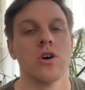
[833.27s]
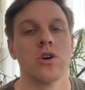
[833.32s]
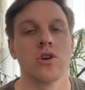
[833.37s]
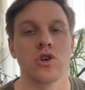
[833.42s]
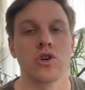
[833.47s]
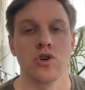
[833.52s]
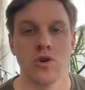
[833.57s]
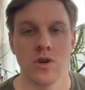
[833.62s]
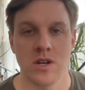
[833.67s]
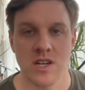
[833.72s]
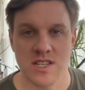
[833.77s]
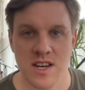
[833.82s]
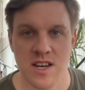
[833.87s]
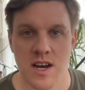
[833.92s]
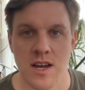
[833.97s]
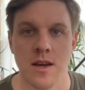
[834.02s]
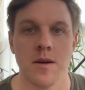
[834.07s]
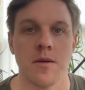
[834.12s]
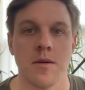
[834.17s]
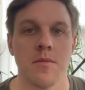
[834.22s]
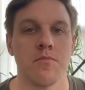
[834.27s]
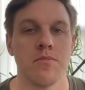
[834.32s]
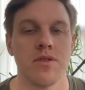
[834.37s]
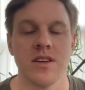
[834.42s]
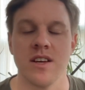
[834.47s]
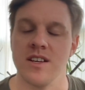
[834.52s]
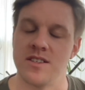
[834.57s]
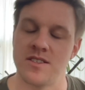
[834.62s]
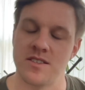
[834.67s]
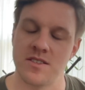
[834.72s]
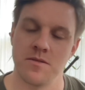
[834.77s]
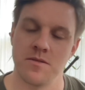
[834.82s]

Kudasai, please.